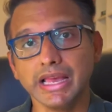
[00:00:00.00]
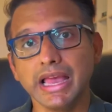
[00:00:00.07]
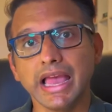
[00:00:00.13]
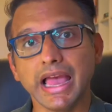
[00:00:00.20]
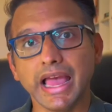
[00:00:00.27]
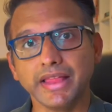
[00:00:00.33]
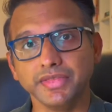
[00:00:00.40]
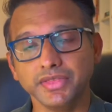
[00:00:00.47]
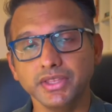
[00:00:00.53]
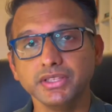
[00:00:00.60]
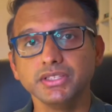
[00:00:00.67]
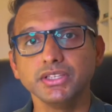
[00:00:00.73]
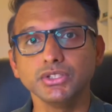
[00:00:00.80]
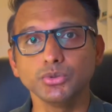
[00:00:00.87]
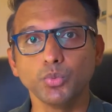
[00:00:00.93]
And this
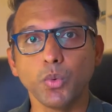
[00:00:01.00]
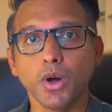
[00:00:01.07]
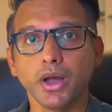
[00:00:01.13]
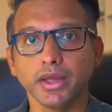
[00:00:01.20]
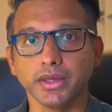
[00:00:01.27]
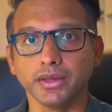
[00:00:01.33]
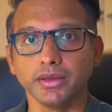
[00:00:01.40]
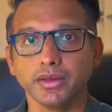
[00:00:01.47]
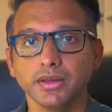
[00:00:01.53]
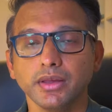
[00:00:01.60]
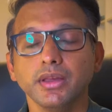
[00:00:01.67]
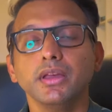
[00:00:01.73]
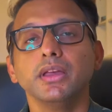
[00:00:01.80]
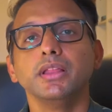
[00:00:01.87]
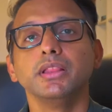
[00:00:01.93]
is why
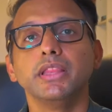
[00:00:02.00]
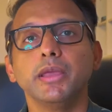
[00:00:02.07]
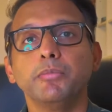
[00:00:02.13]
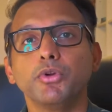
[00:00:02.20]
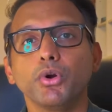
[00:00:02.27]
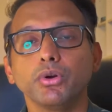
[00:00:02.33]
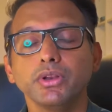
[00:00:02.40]
they brought